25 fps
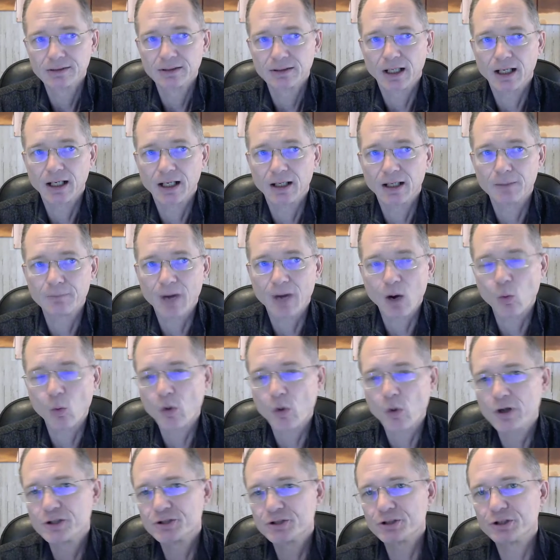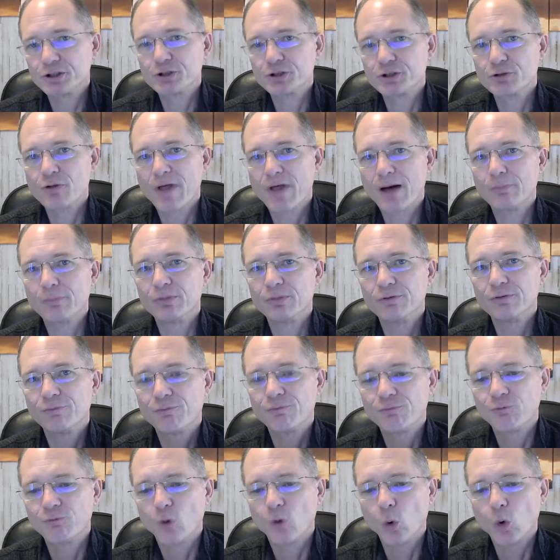I wanted you to do that
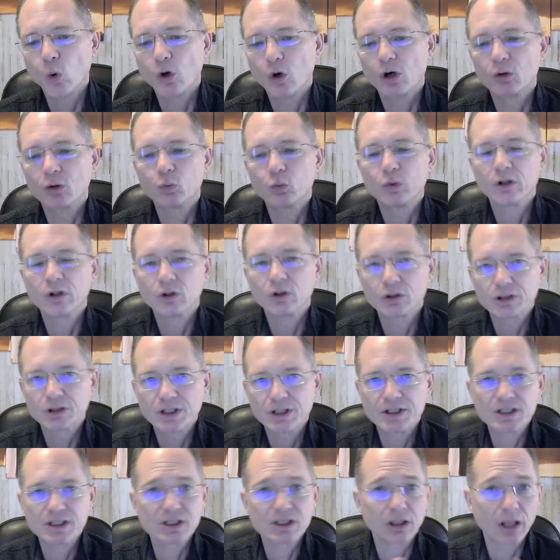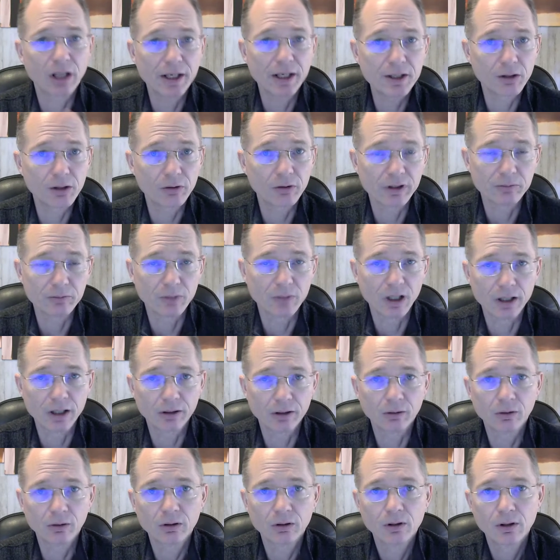before we looked at this layering
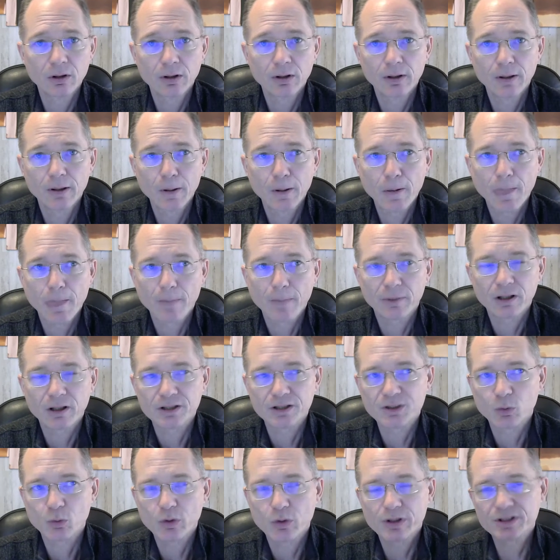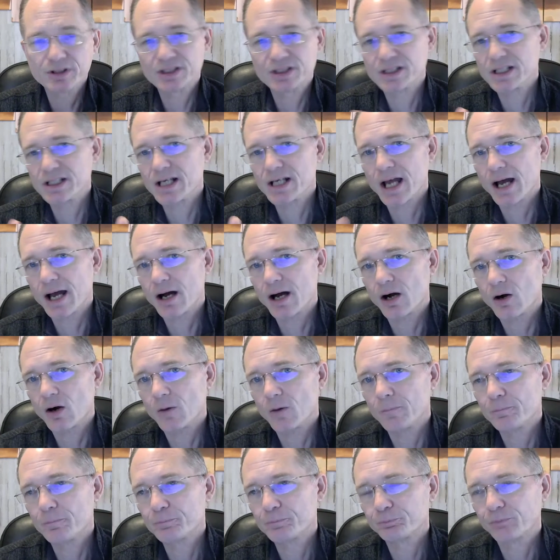model because I wanted
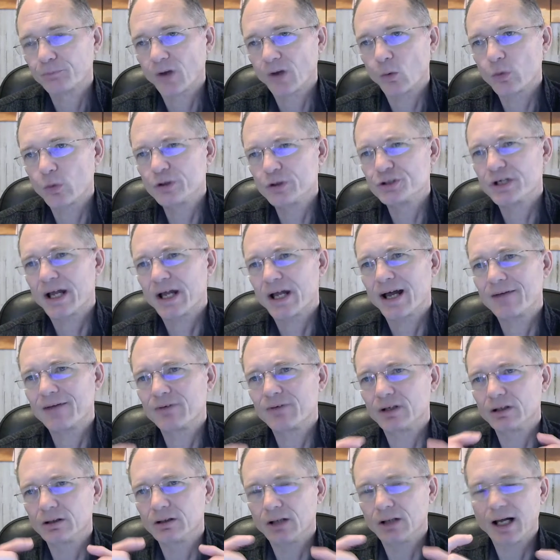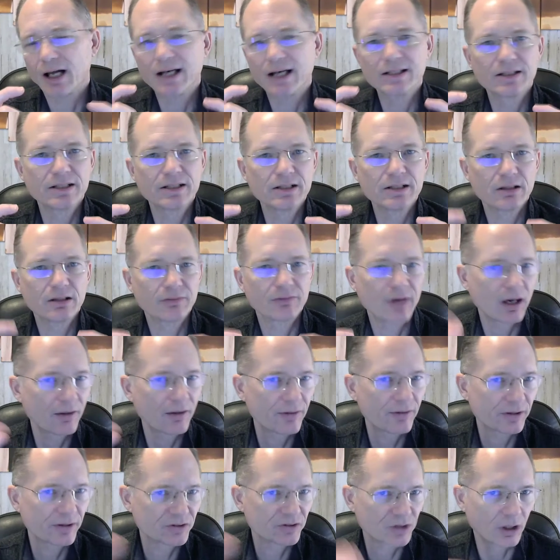you to have a little idea of how
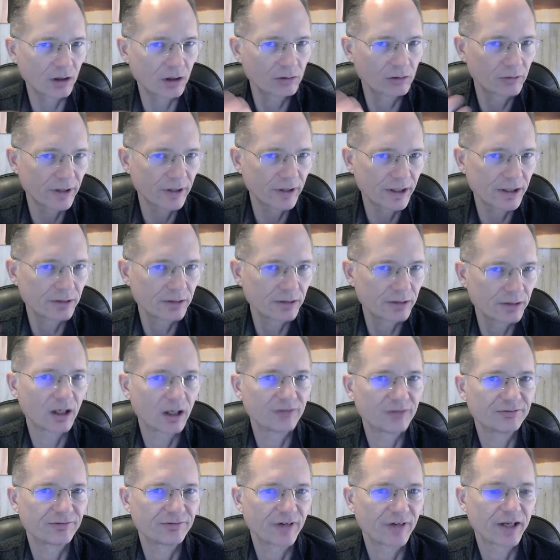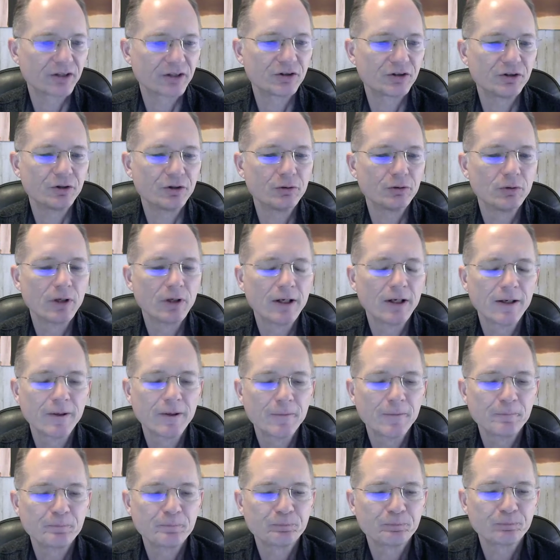things already affect you.
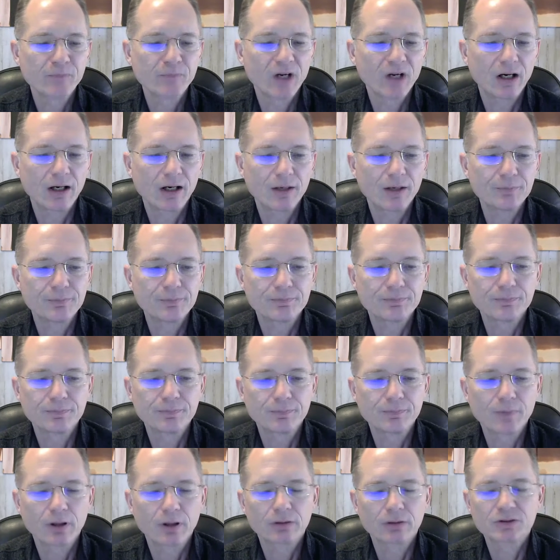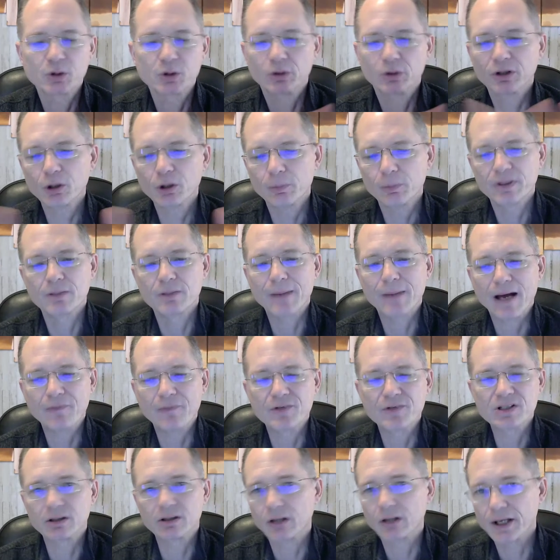Um, so a little bit about
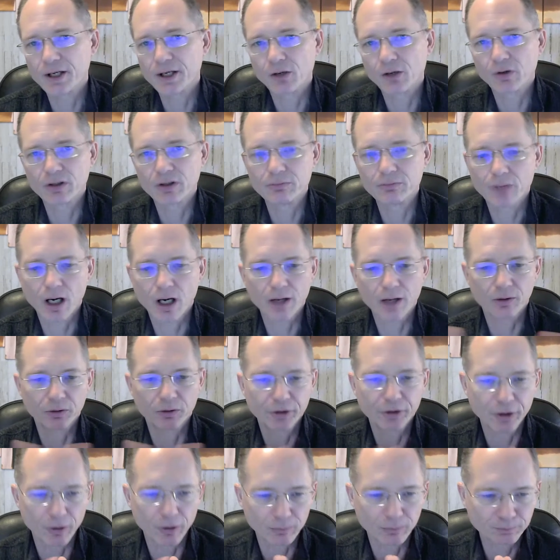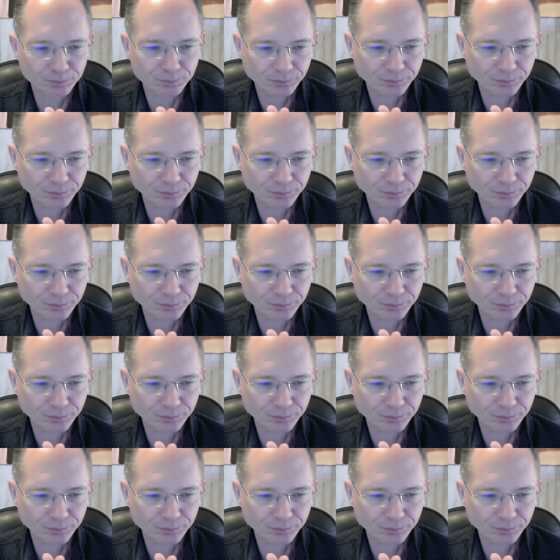this layering model here.